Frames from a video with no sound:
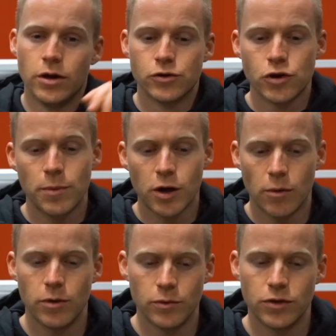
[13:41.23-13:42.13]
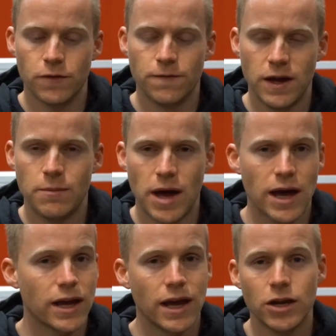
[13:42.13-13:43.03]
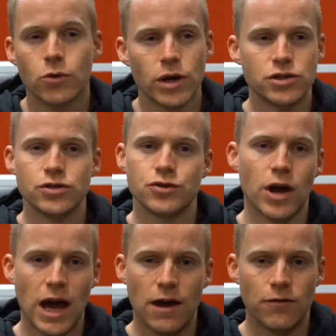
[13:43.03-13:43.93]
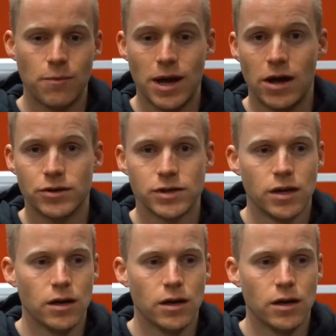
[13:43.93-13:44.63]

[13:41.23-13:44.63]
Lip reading: Drop a comment with your feedback, any questions you have about